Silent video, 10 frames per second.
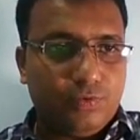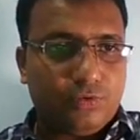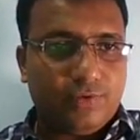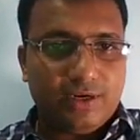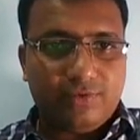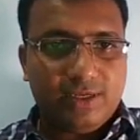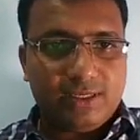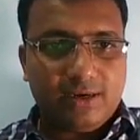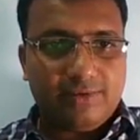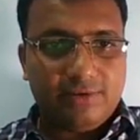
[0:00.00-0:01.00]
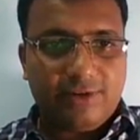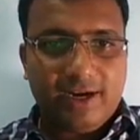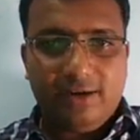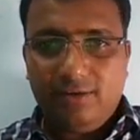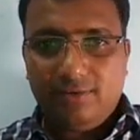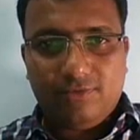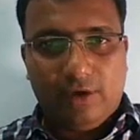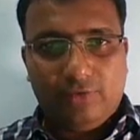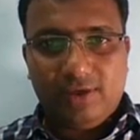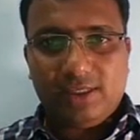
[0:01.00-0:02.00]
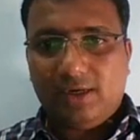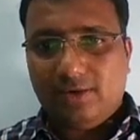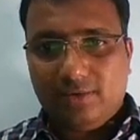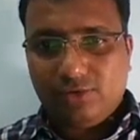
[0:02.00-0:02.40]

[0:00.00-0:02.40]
So I'll put one quiz and I will find